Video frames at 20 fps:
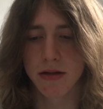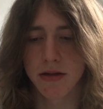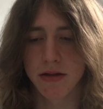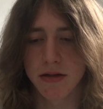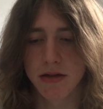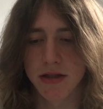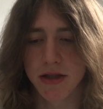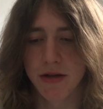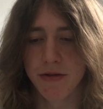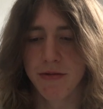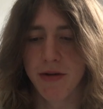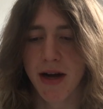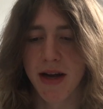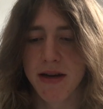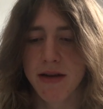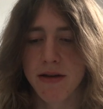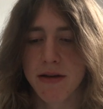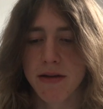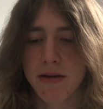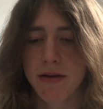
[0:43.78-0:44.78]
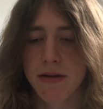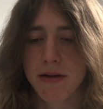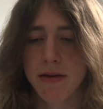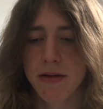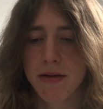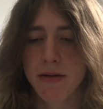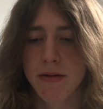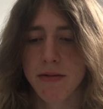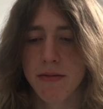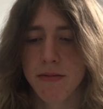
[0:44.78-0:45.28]
So when
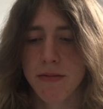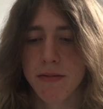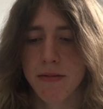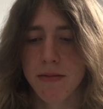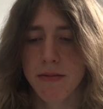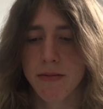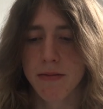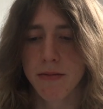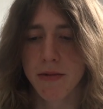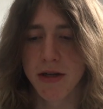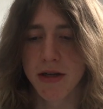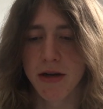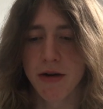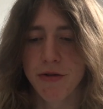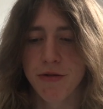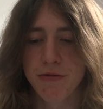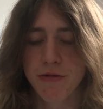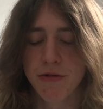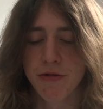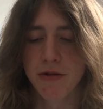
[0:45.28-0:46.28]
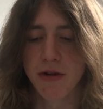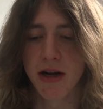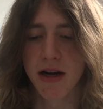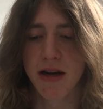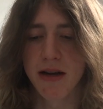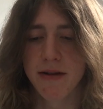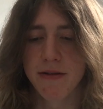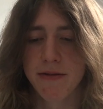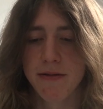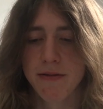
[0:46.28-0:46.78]
we go through
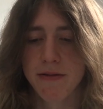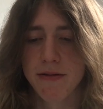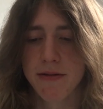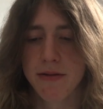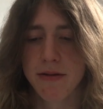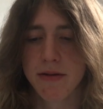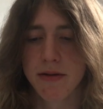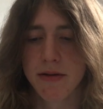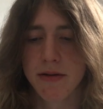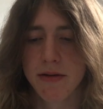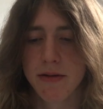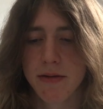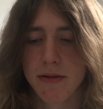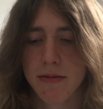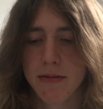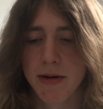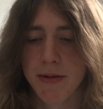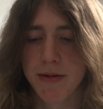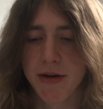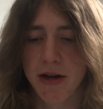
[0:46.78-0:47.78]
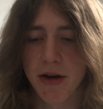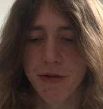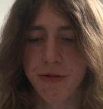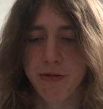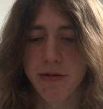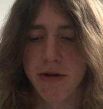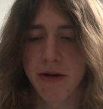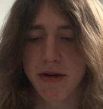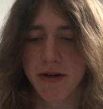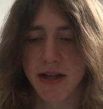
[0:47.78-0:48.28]
life, when we go
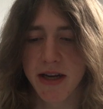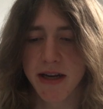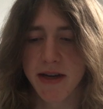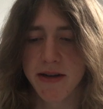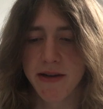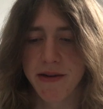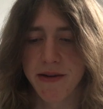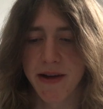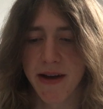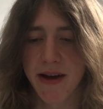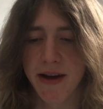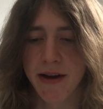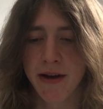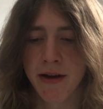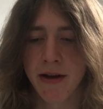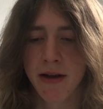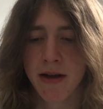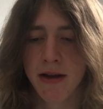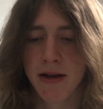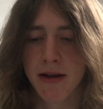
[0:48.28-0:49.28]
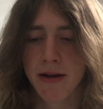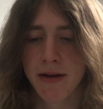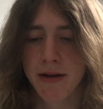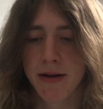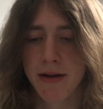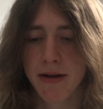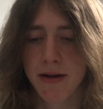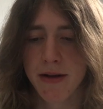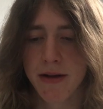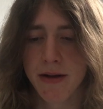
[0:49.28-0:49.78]
through our day to day,
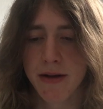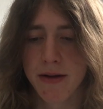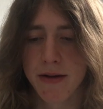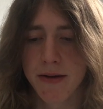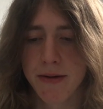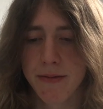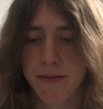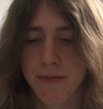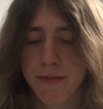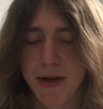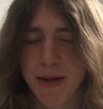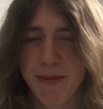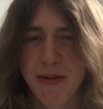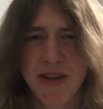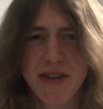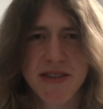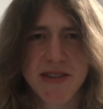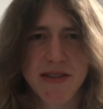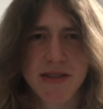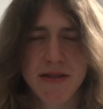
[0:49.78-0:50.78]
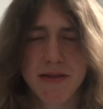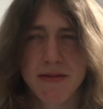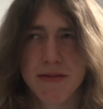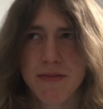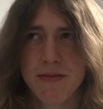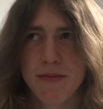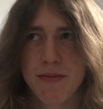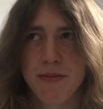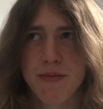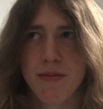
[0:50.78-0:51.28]
we must
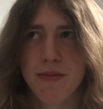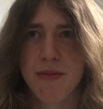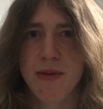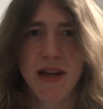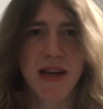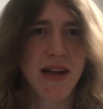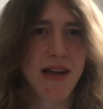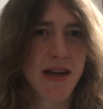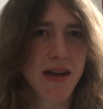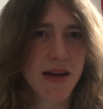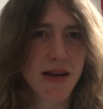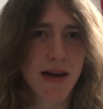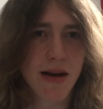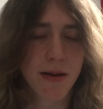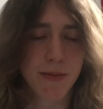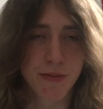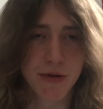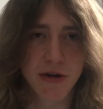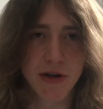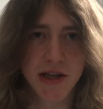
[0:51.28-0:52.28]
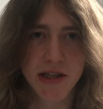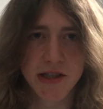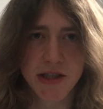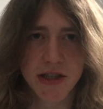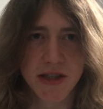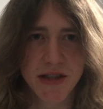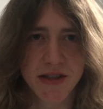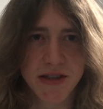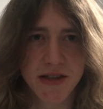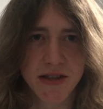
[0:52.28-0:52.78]
be
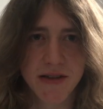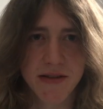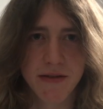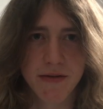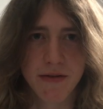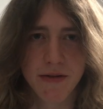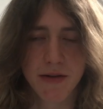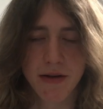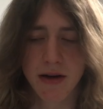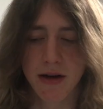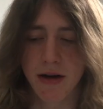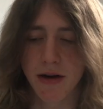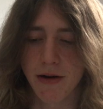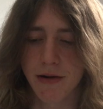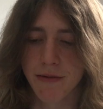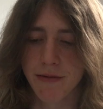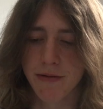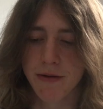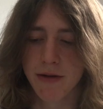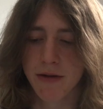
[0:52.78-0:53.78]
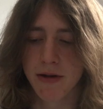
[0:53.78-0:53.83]
appreciative of